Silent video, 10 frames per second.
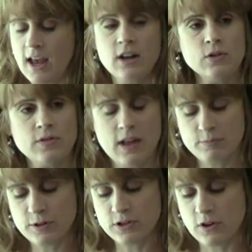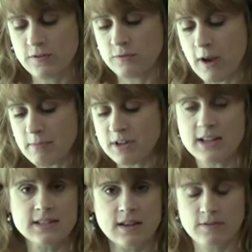and who then preserved
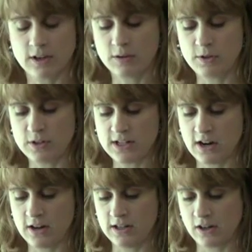remnants of the communitarian